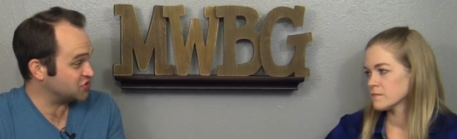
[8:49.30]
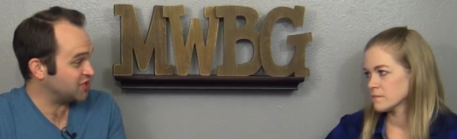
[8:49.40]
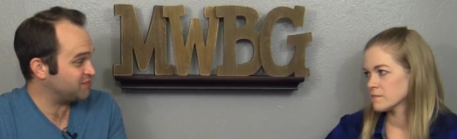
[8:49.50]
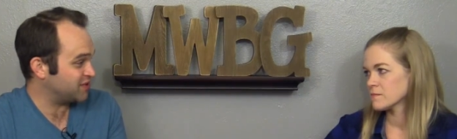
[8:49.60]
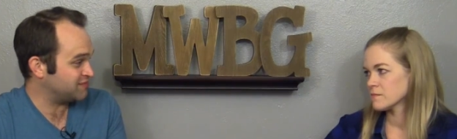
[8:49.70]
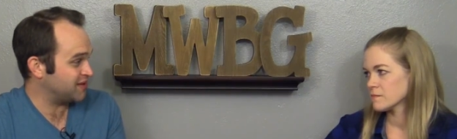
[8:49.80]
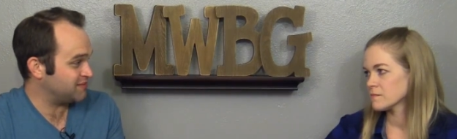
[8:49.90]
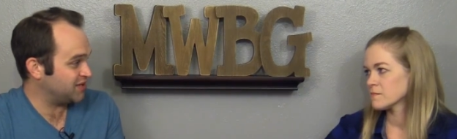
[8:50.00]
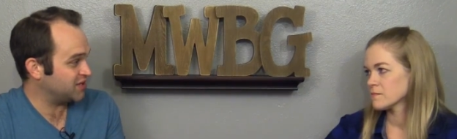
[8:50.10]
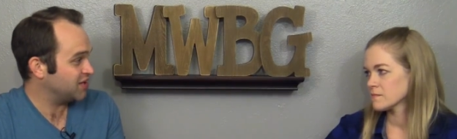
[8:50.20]
Speaker 1: ship and
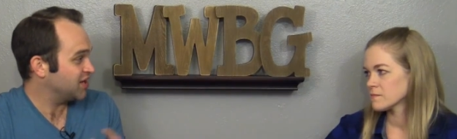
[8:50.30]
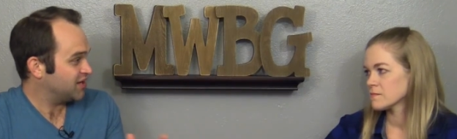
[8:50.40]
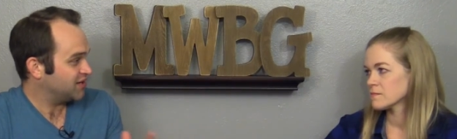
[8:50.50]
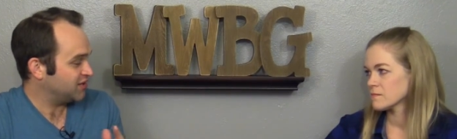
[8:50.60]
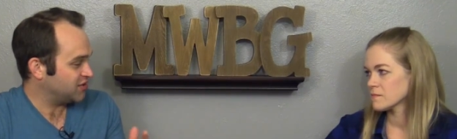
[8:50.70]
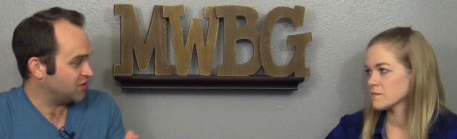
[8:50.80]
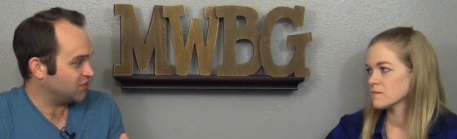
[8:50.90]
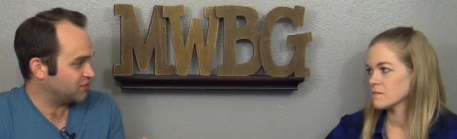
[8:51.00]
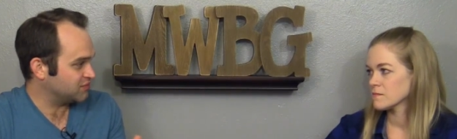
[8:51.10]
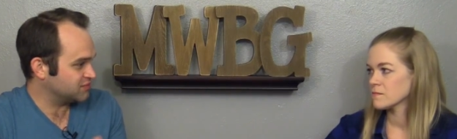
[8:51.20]
maybe you
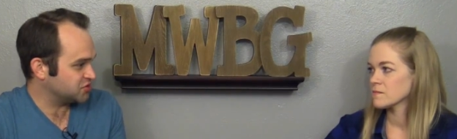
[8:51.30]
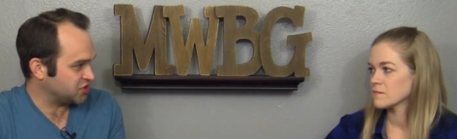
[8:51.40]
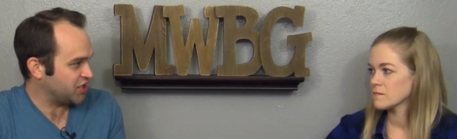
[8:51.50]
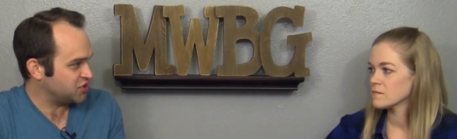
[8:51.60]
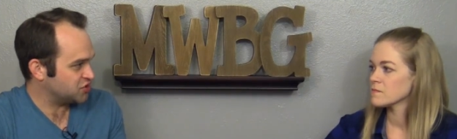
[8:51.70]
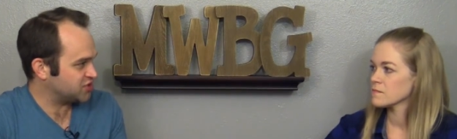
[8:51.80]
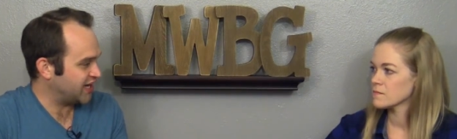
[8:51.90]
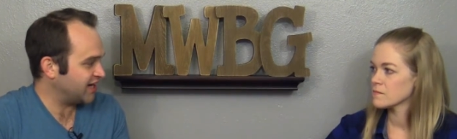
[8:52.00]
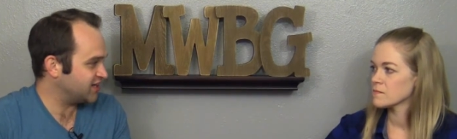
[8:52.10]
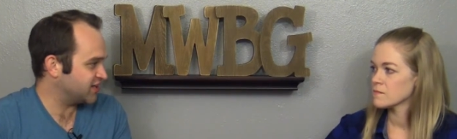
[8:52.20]
know change your
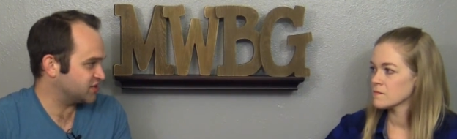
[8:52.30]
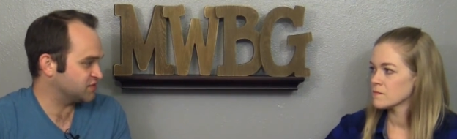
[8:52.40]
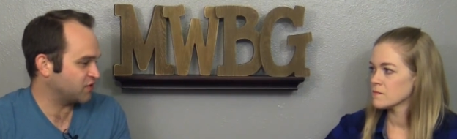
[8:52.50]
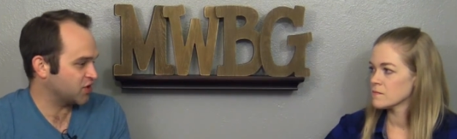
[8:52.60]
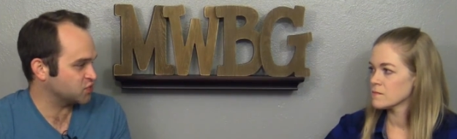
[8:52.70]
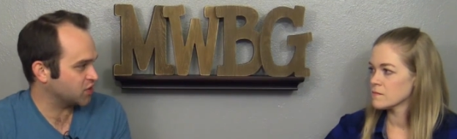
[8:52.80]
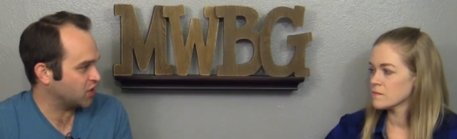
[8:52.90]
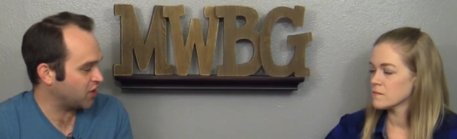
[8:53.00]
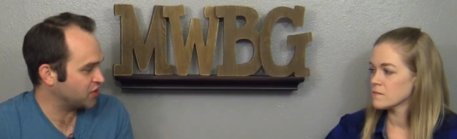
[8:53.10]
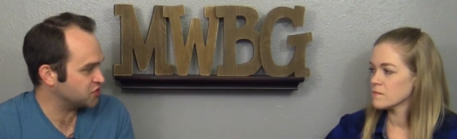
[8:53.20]
tactics as far as what
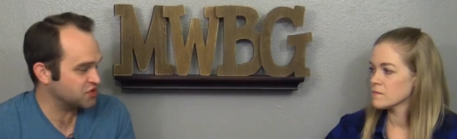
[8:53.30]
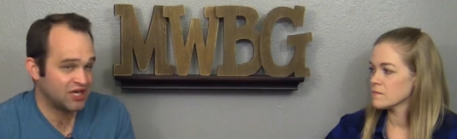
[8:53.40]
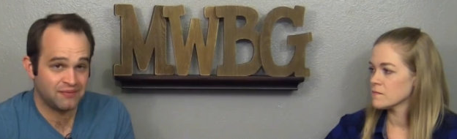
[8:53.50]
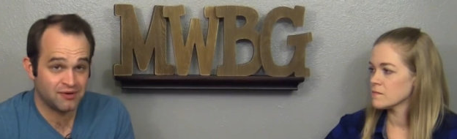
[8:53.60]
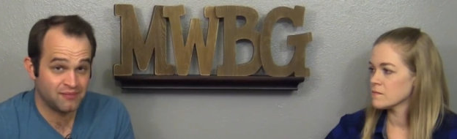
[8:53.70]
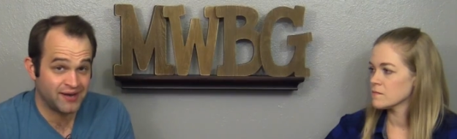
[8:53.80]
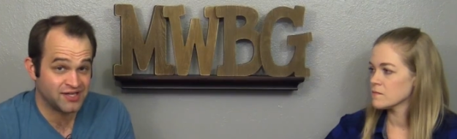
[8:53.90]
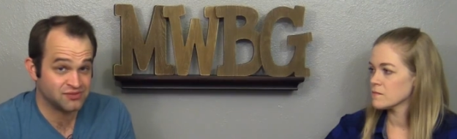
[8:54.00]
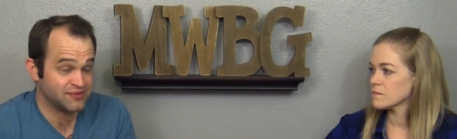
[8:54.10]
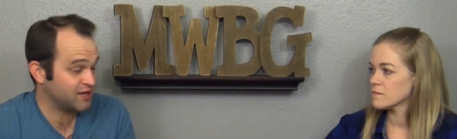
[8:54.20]
cards you're keeping and
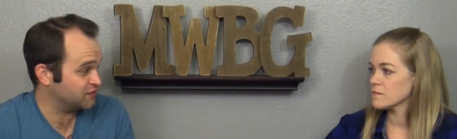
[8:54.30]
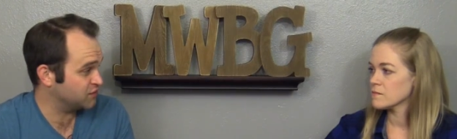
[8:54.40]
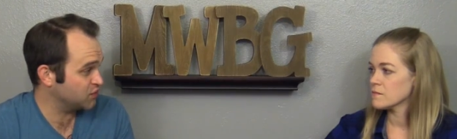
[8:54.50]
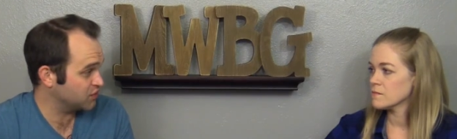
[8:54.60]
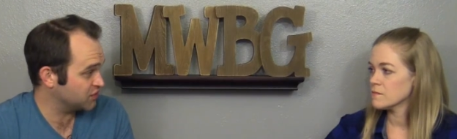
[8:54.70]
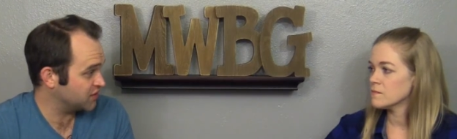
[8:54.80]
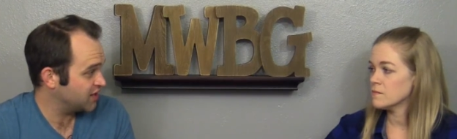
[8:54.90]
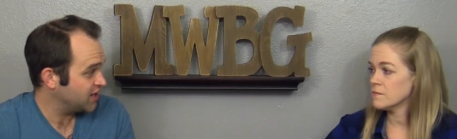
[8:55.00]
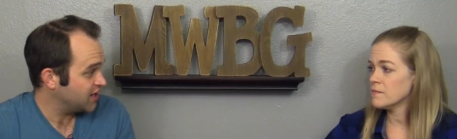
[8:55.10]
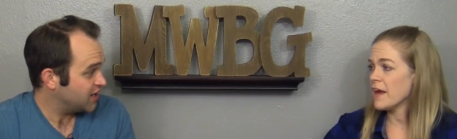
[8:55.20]
passing back and forth.
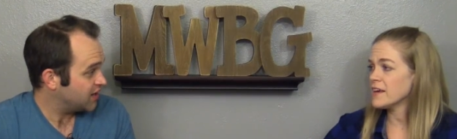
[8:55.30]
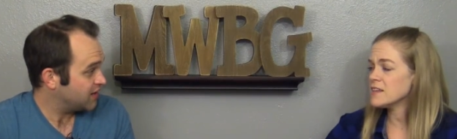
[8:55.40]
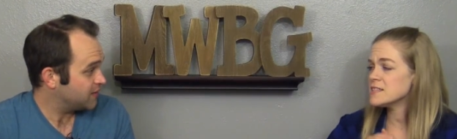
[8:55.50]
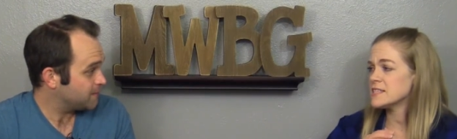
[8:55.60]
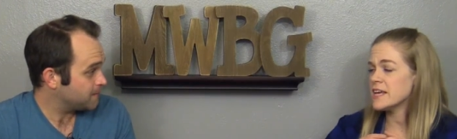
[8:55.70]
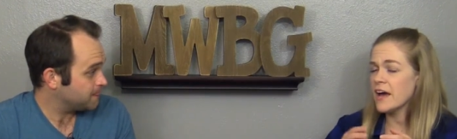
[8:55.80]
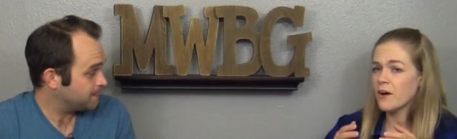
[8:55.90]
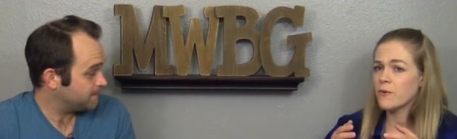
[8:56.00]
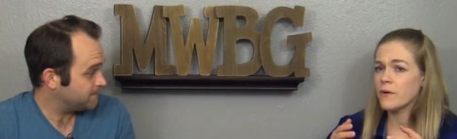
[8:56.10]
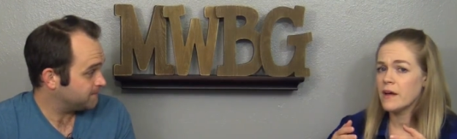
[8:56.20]
Speaker 2: Mm-hmm. I can see
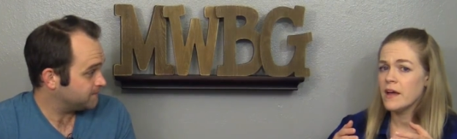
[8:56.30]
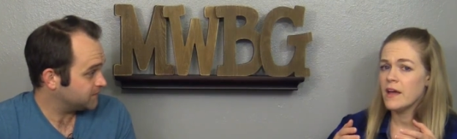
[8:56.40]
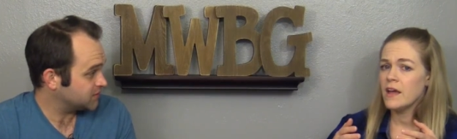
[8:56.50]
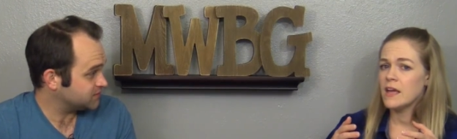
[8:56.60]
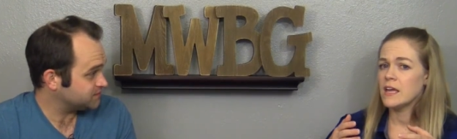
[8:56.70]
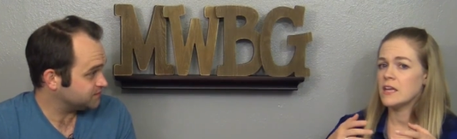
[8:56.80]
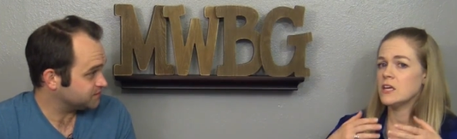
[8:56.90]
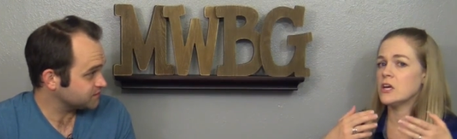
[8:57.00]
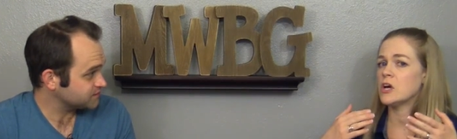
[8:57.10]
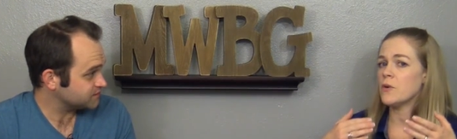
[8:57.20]
how
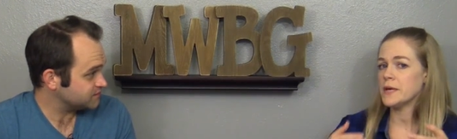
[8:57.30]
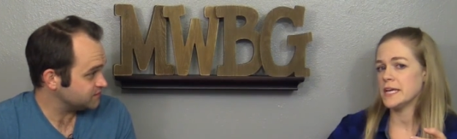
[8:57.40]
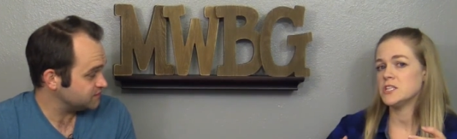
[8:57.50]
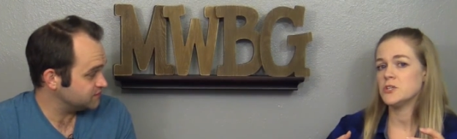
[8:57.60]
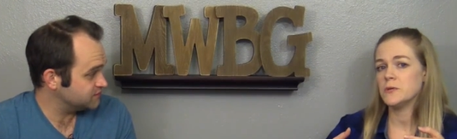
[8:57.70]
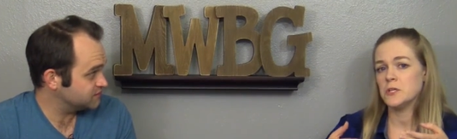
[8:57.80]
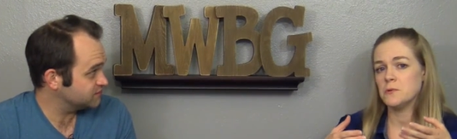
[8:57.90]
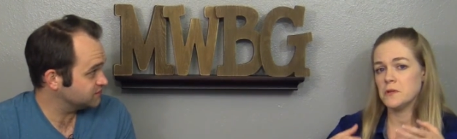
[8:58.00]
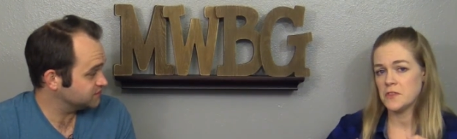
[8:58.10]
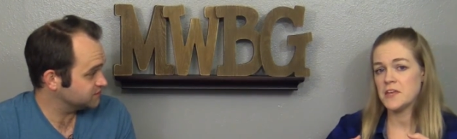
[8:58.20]
going into it, you
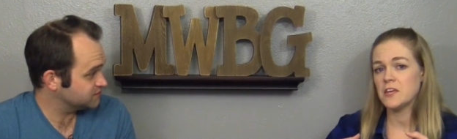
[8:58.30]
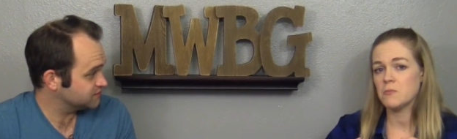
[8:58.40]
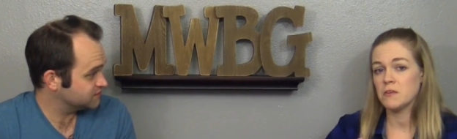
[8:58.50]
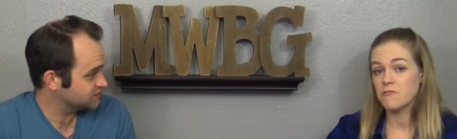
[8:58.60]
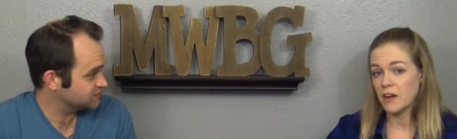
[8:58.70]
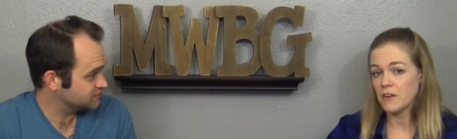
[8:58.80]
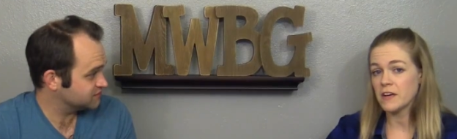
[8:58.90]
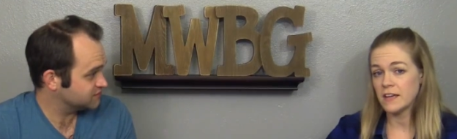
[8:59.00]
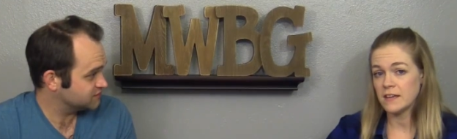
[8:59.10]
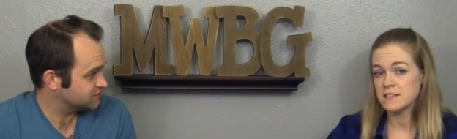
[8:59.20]
would think it'd be
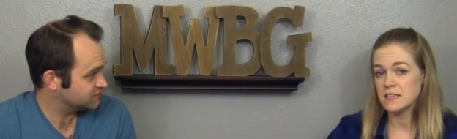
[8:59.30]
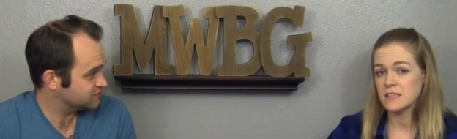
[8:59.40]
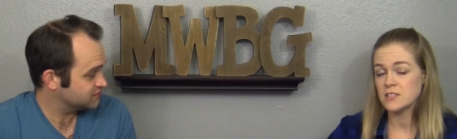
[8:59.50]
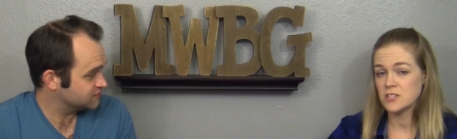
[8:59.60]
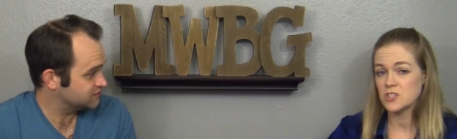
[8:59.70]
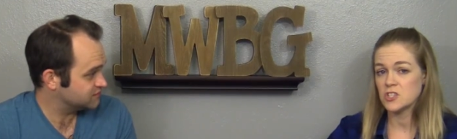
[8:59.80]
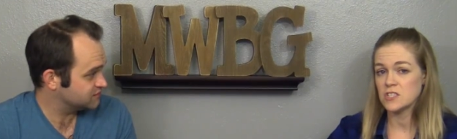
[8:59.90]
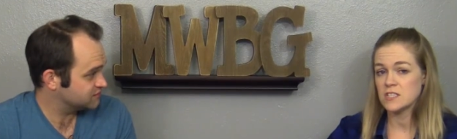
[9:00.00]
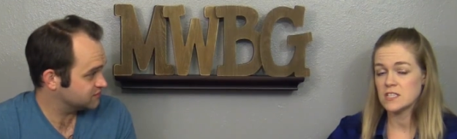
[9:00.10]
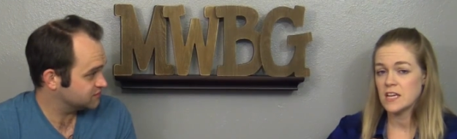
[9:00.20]
very easy to mm-hmm.
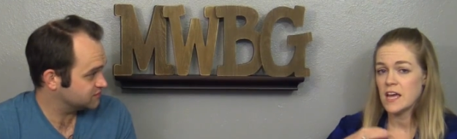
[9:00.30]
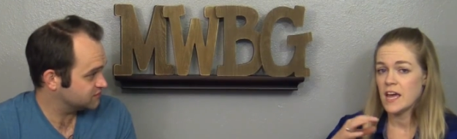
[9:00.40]
just